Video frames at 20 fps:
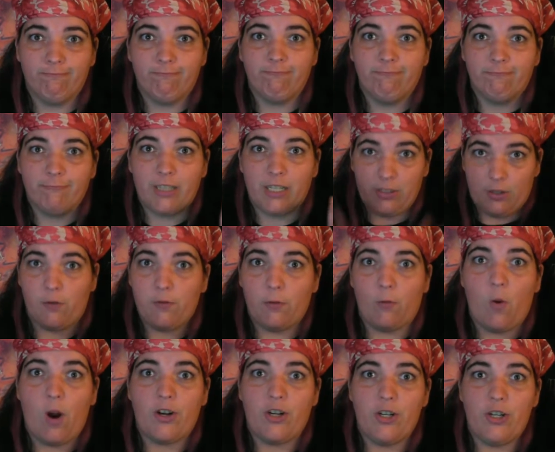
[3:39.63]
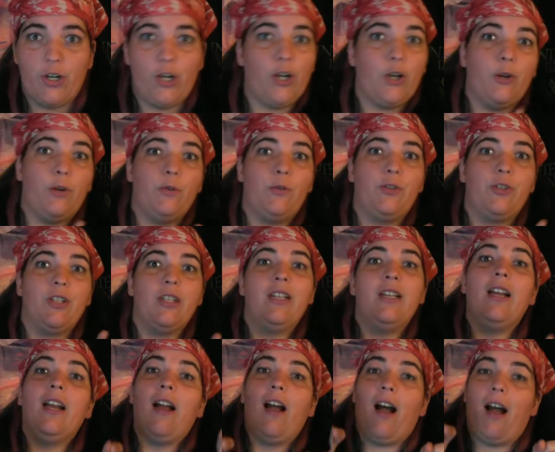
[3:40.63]
because Overwatch is huge.
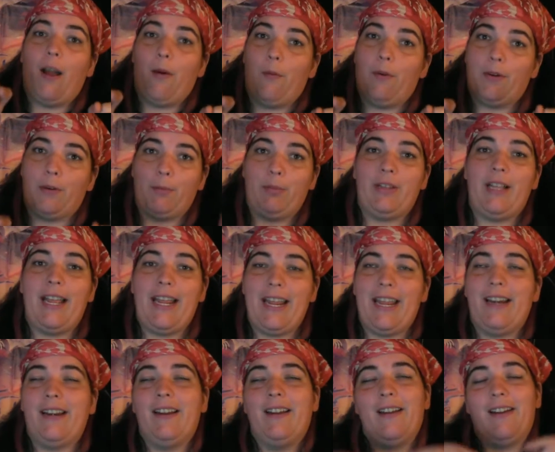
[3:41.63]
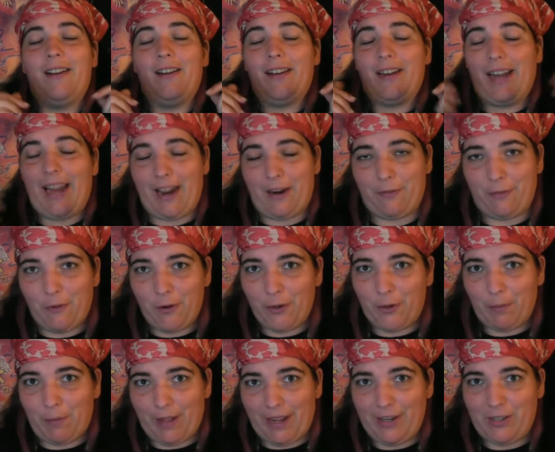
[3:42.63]
I want to play it. Can't afford
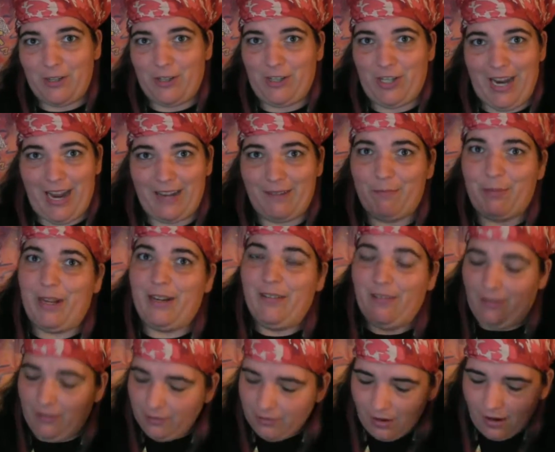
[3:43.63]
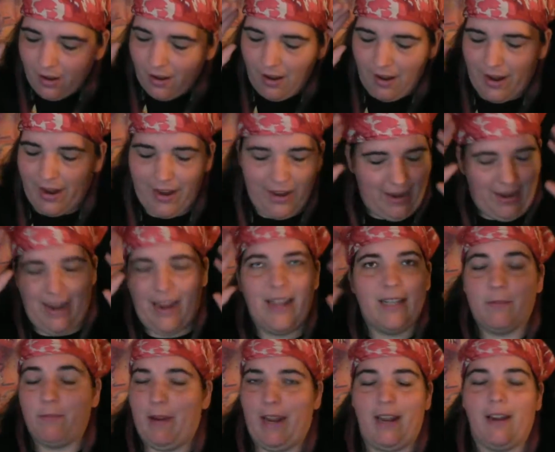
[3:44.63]
to play it just yet, but
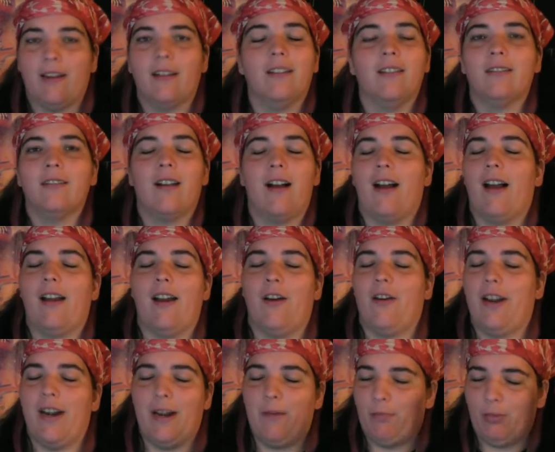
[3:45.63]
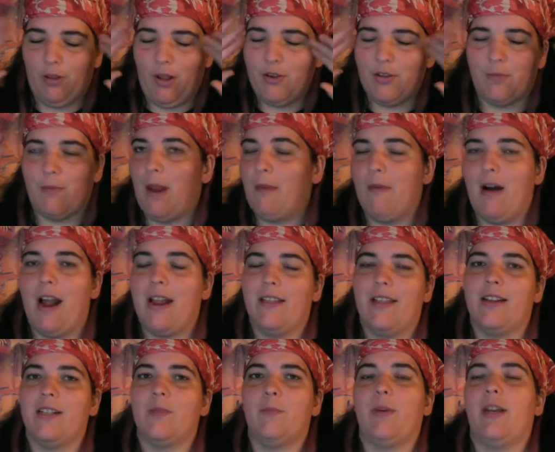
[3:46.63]
it's big. I know, and it blows my mind
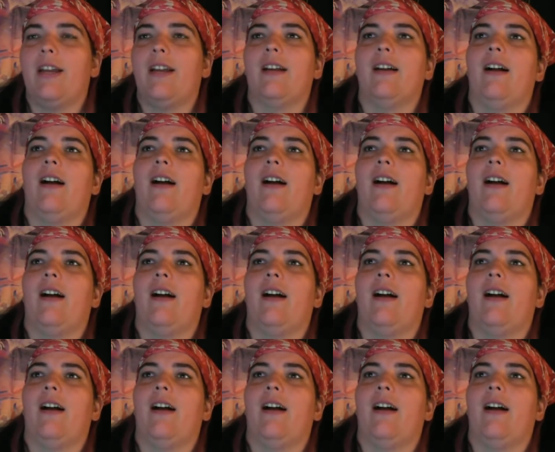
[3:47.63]
that it's big.